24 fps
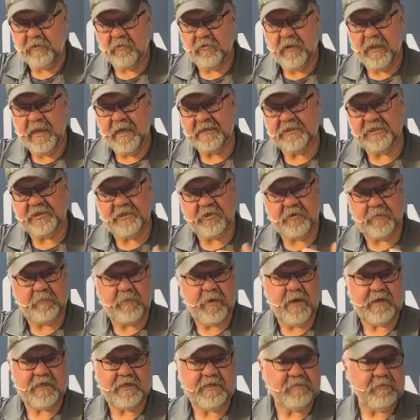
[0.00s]
Utilizing your
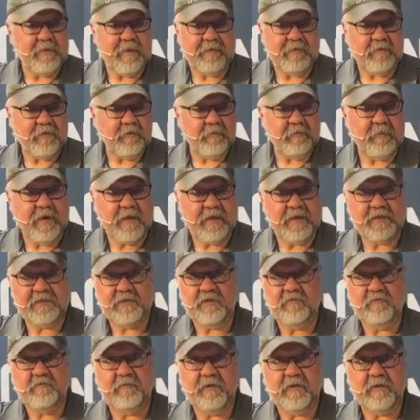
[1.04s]
buddies. Maybe your
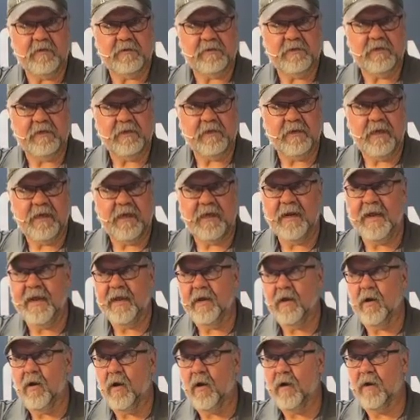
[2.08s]
buddies have built an
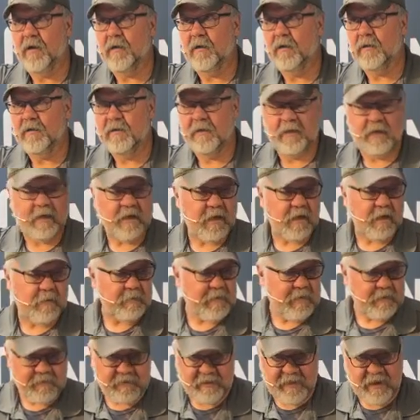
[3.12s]
AR.
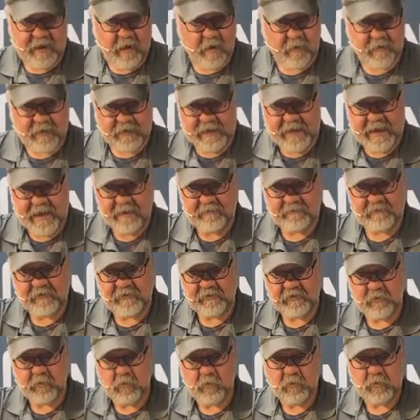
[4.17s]
Maybe they already have
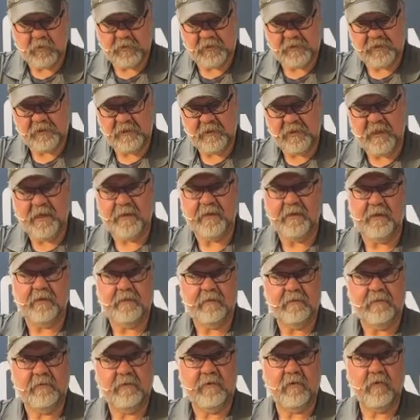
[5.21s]
the tools
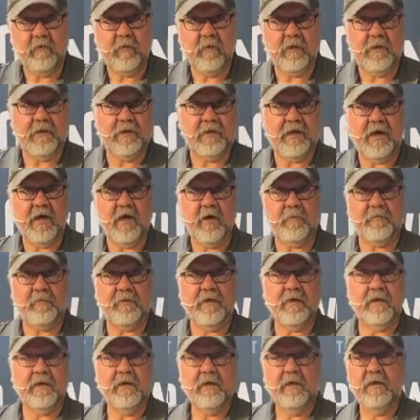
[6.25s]
and they're willing to
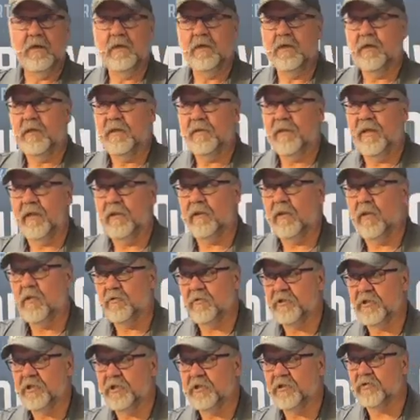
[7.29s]
help you. They'll
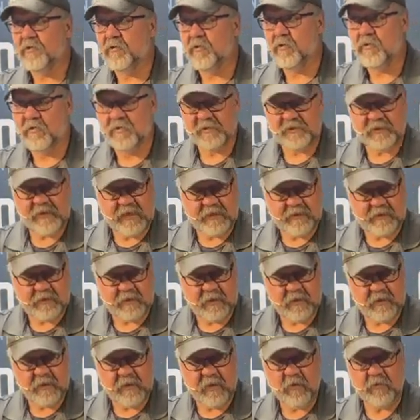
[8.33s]
loan you the tools
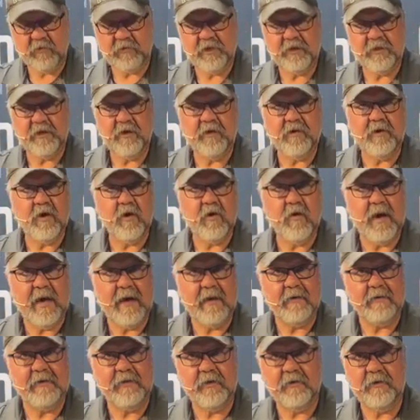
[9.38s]
and loan you their
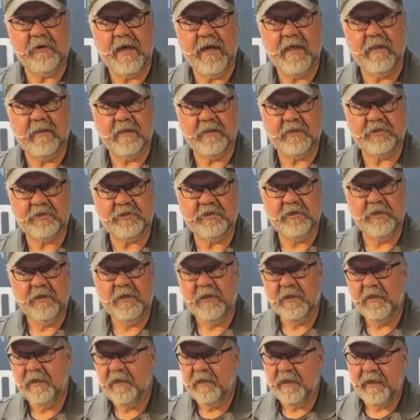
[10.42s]
know-how and their knowledge
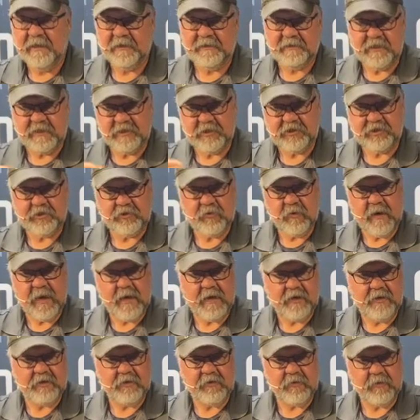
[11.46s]
and teach you
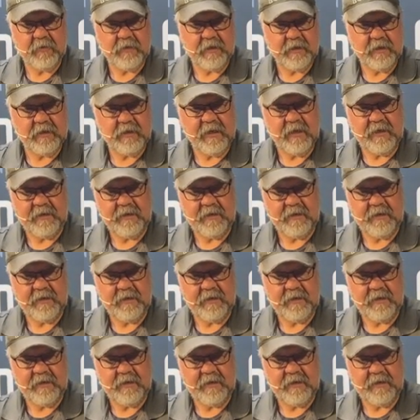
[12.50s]
how to do it.